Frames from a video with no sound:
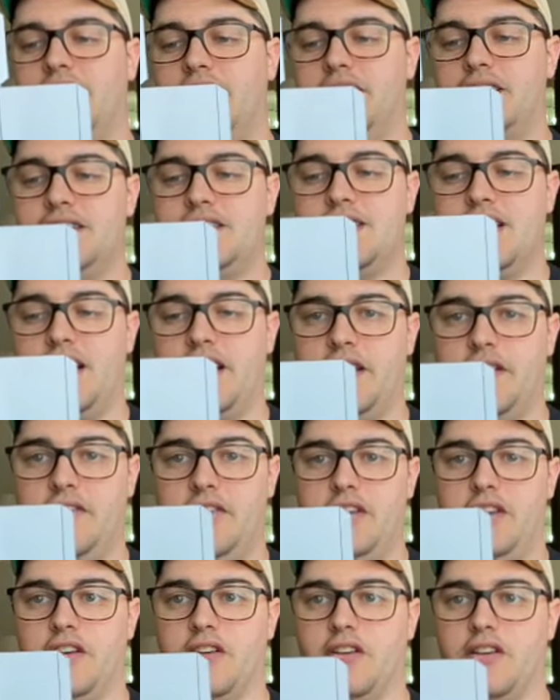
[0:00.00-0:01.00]
inside of
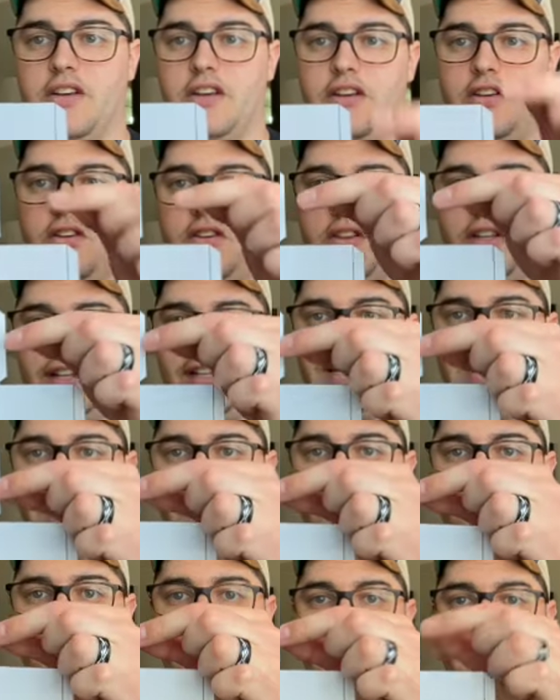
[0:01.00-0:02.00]
here and all the lines
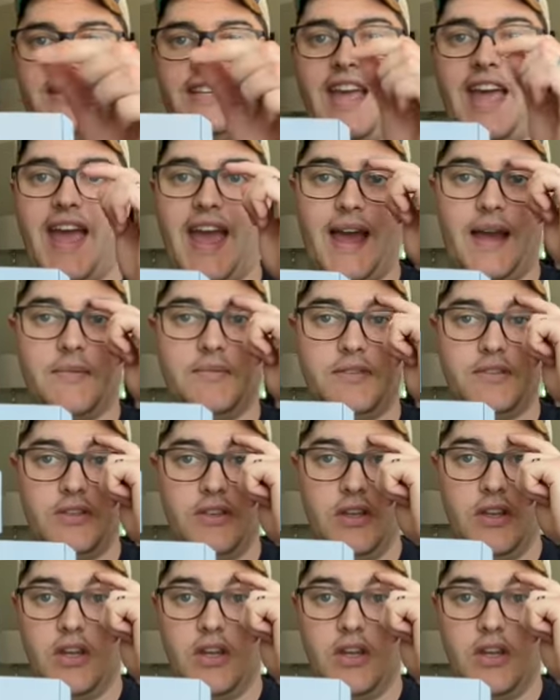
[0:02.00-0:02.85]
for the tabs,